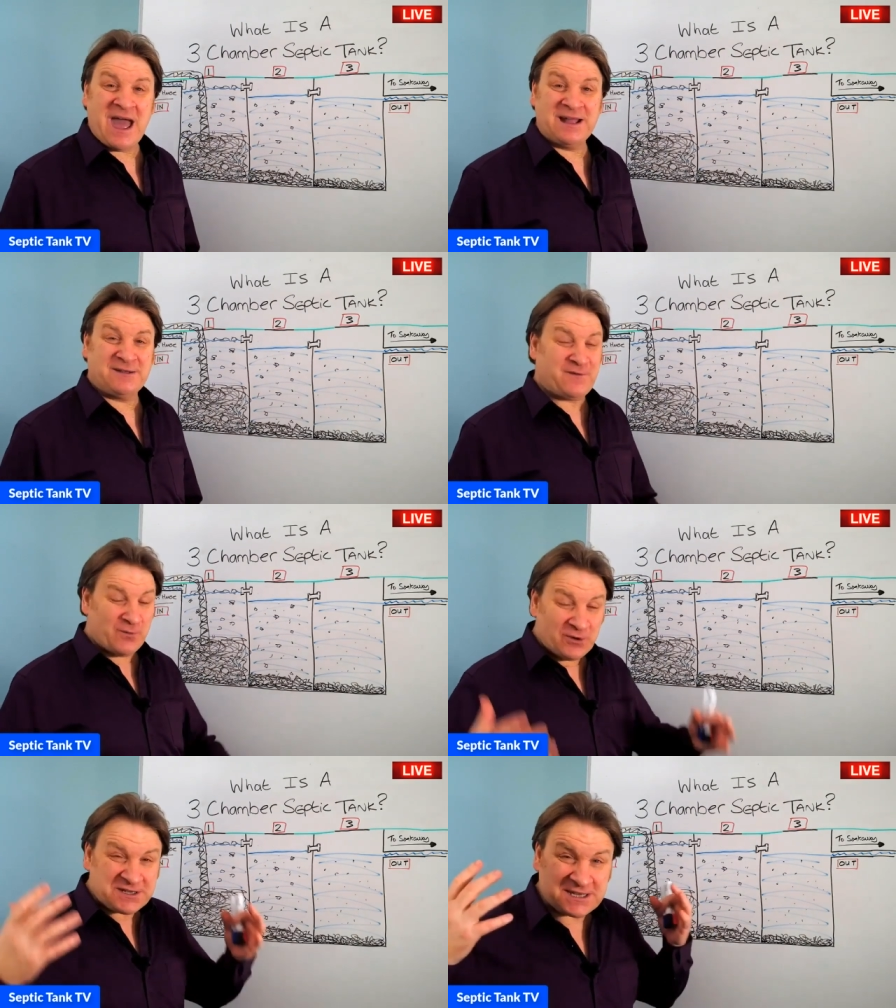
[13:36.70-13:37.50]
And if you
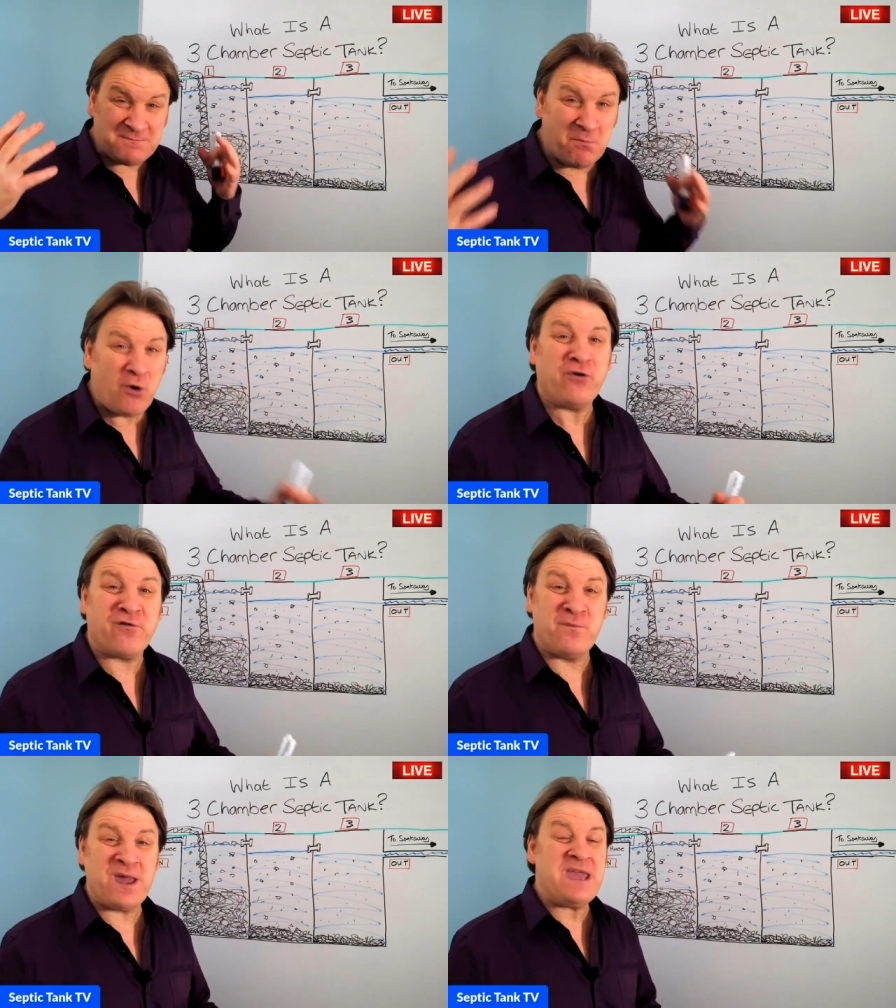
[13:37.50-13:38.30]
want to see more
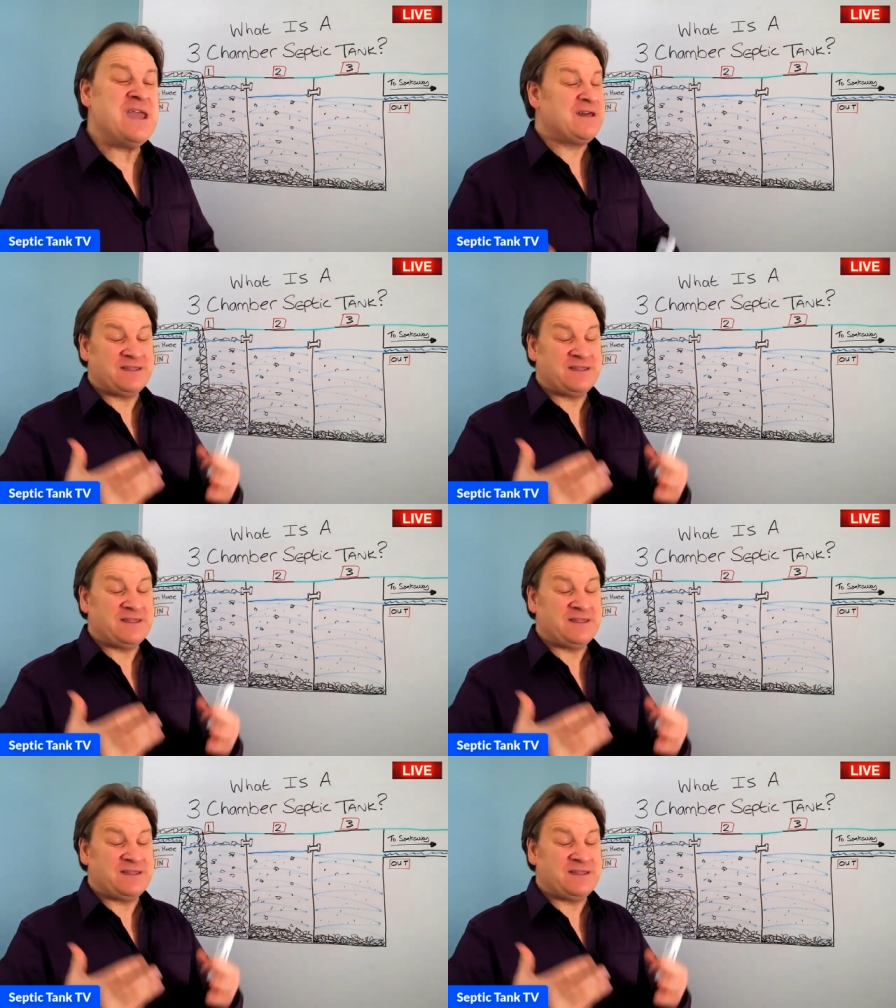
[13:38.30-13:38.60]
of me,